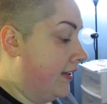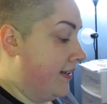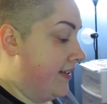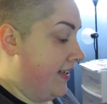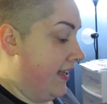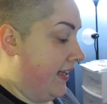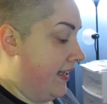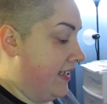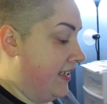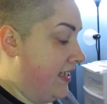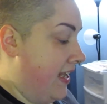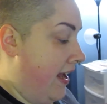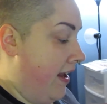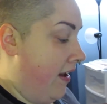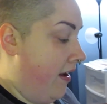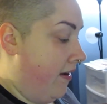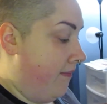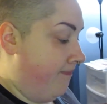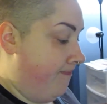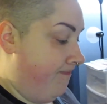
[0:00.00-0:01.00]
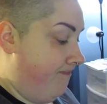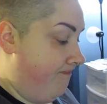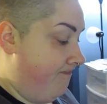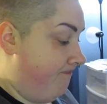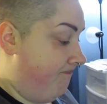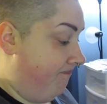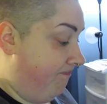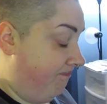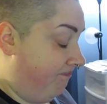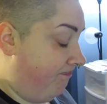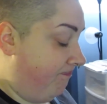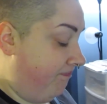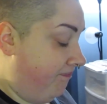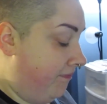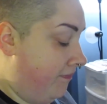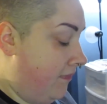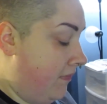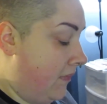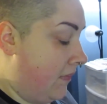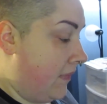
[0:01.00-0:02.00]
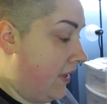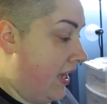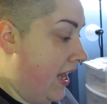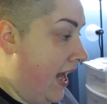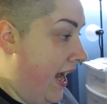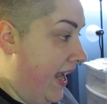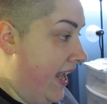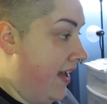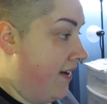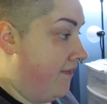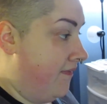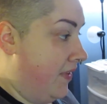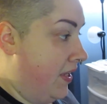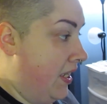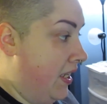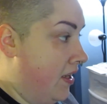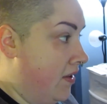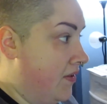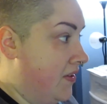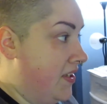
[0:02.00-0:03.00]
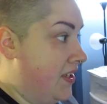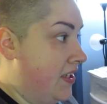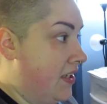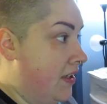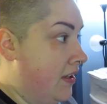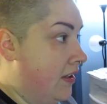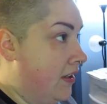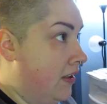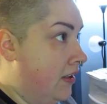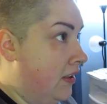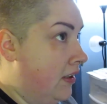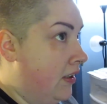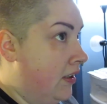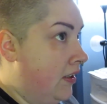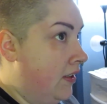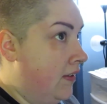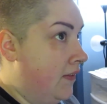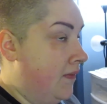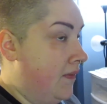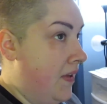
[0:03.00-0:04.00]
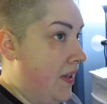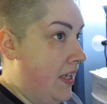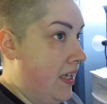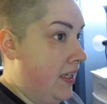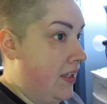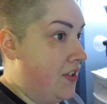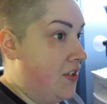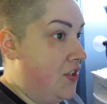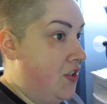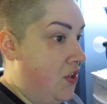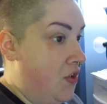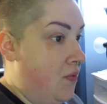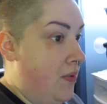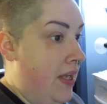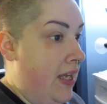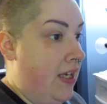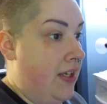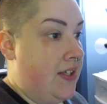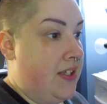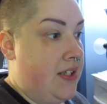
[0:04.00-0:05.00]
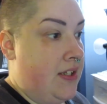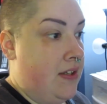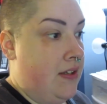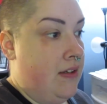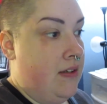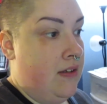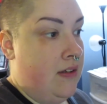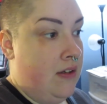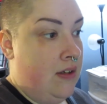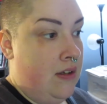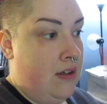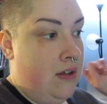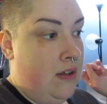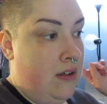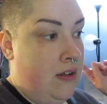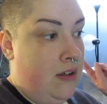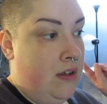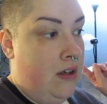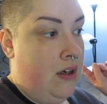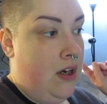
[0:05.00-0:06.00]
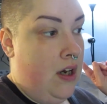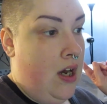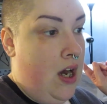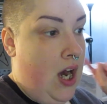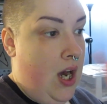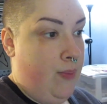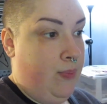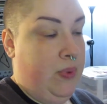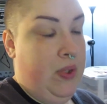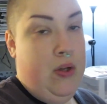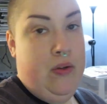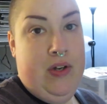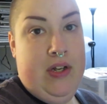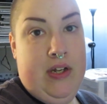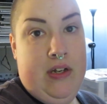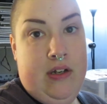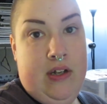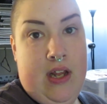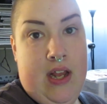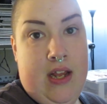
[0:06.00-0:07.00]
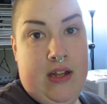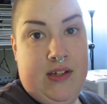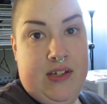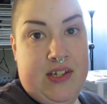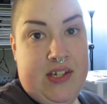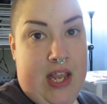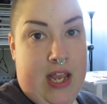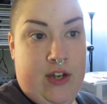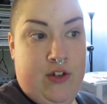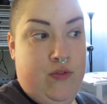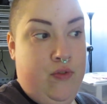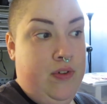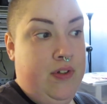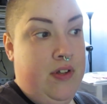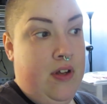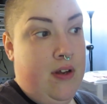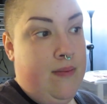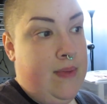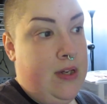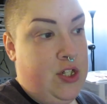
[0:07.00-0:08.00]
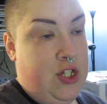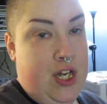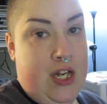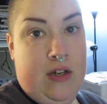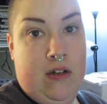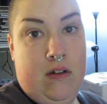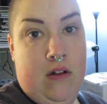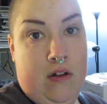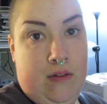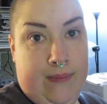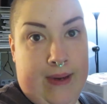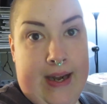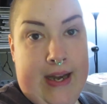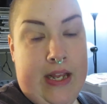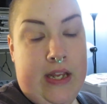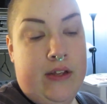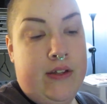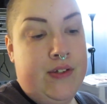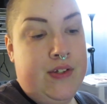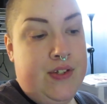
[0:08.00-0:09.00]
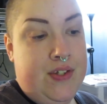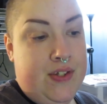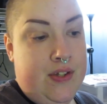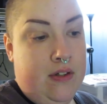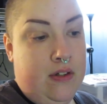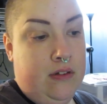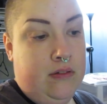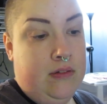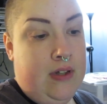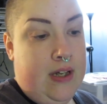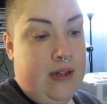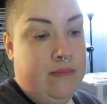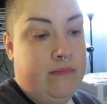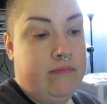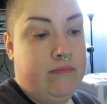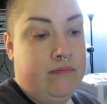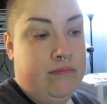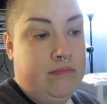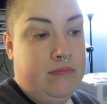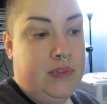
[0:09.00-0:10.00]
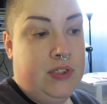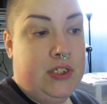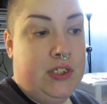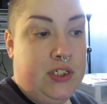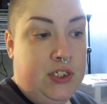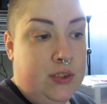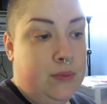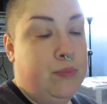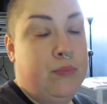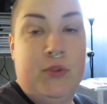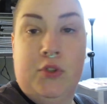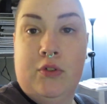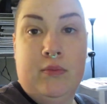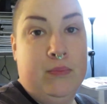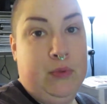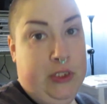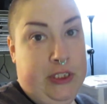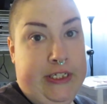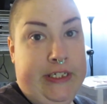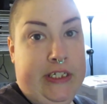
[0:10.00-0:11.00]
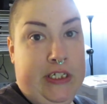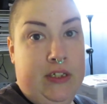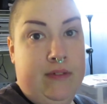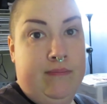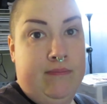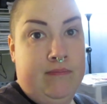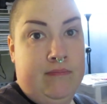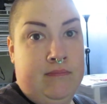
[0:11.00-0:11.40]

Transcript: like I said, um, I have videos for the next two weeks uploaded and scheduled on my channel already. So I'm still doing pretty good.